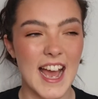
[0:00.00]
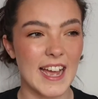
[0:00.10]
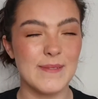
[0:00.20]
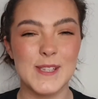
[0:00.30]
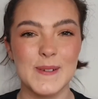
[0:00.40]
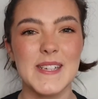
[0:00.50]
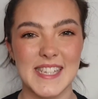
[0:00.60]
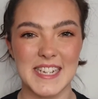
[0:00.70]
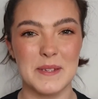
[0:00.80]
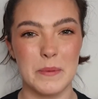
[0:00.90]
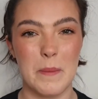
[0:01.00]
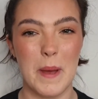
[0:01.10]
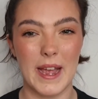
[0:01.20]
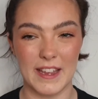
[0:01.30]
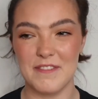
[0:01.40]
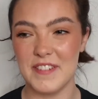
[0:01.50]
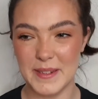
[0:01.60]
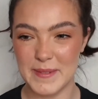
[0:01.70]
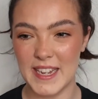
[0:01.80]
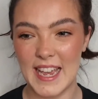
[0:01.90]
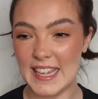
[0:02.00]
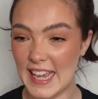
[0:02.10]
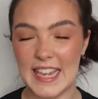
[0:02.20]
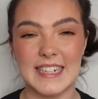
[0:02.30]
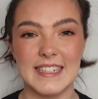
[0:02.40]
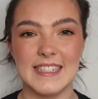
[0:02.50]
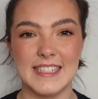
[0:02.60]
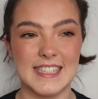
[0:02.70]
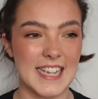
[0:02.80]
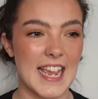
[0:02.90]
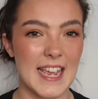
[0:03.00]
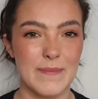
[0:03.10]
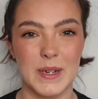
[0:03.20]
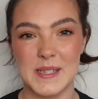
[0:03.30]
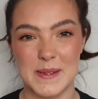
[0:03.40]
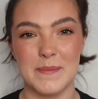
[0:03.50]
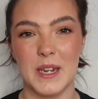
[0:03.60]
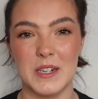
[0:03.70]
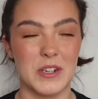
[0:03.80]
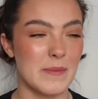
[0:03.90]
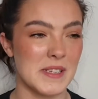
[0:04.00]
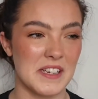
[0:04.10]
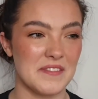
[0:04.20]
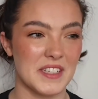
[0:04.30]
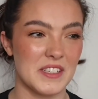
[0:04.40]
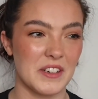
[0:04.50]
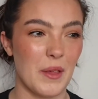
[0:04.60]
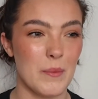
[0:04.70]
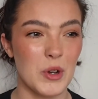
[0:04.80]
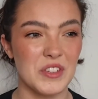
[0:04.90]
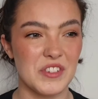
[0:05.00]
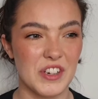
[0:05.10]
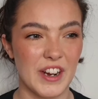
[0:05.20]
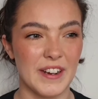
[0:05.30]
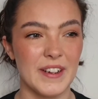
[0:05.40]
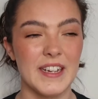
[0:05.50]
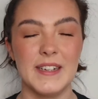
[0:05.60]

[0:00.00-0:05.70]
I am so excited to be back filming again today because I'm going to turn myself into another monster.